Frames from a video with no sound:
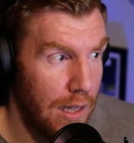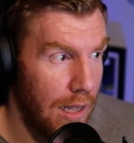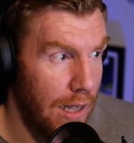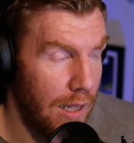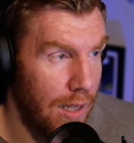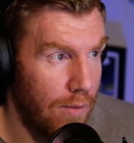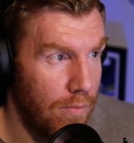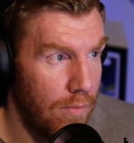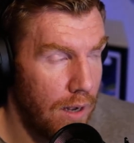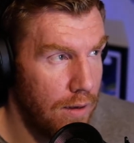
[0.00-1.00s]
I
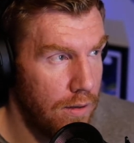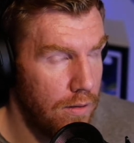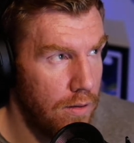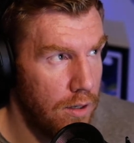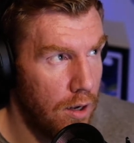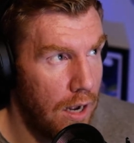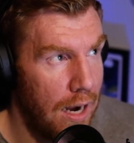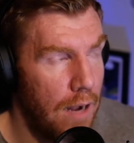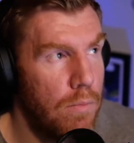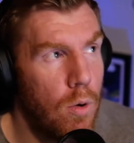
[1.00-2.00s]

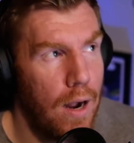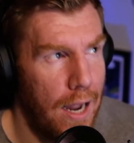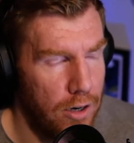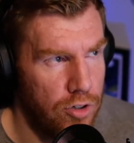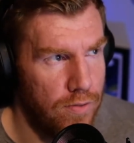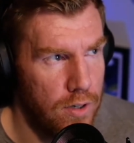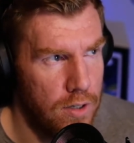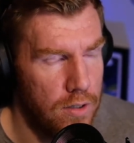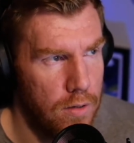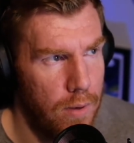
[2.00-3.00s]
am quite
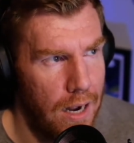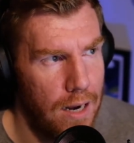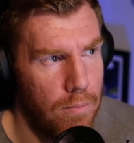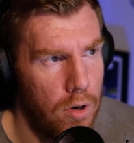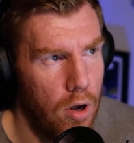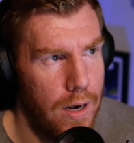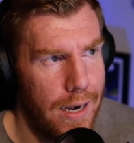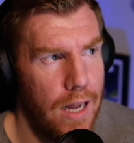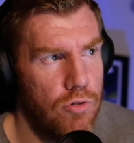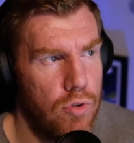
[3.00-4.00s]
extroverted, but I am not a
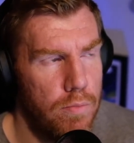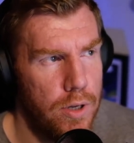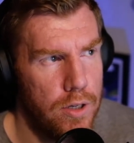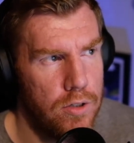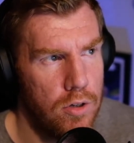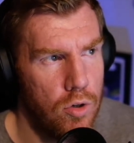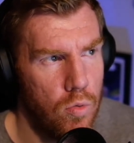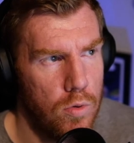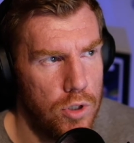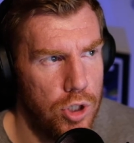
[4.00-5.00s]
natural person who
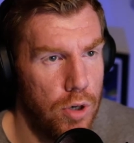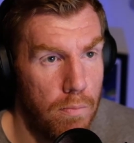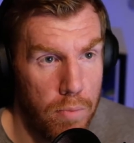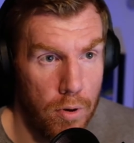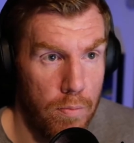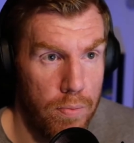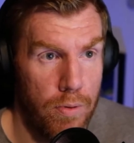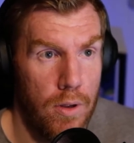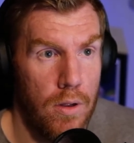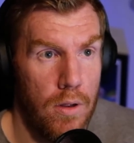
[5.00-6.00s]
would jump up
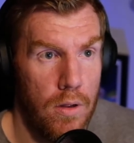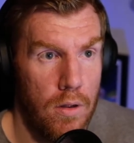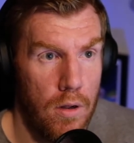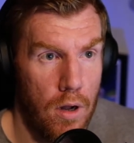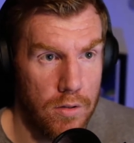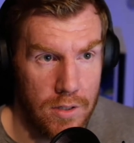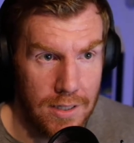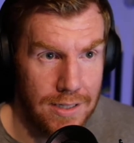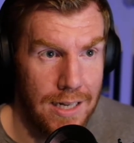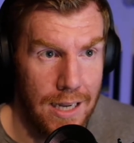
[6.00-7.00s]
onto
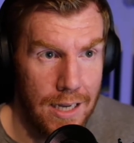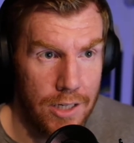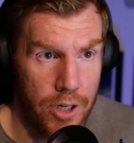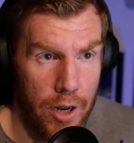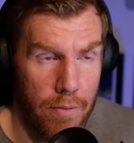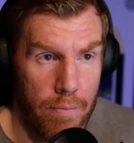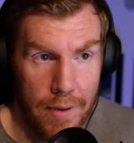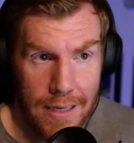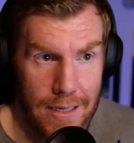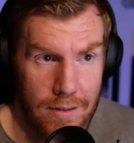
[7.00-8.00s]
the stage and
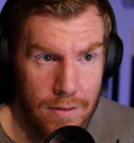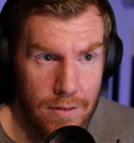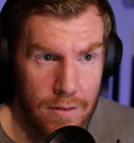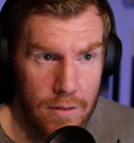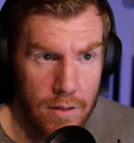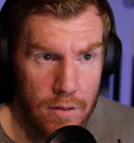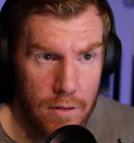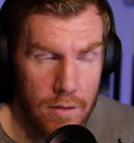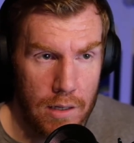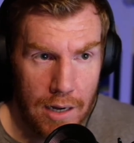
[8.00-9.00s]
be
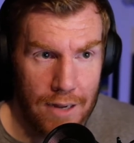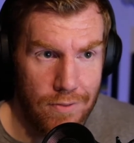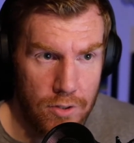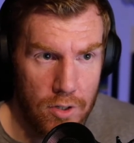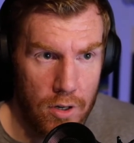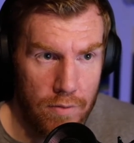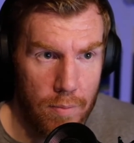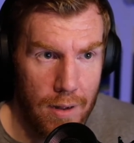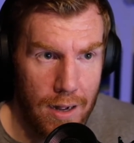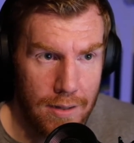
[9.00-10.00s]
the life and soul of the
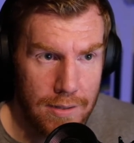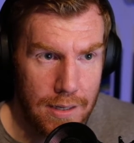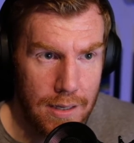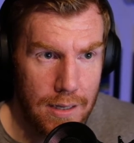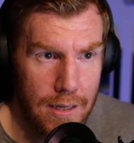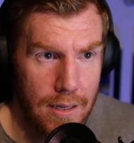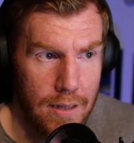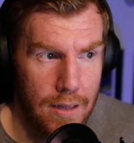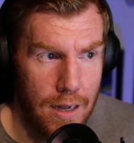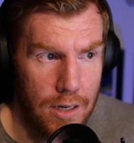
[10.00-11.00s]
party.
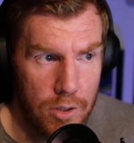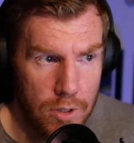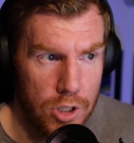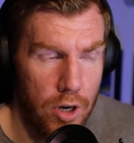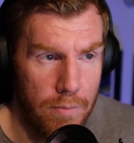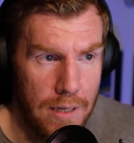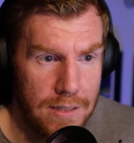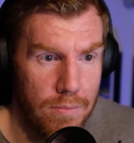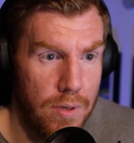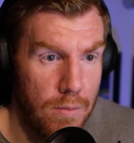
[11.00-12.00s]
I do enjoy
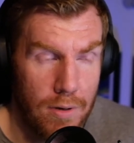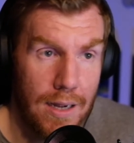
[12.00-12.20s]
meeting people.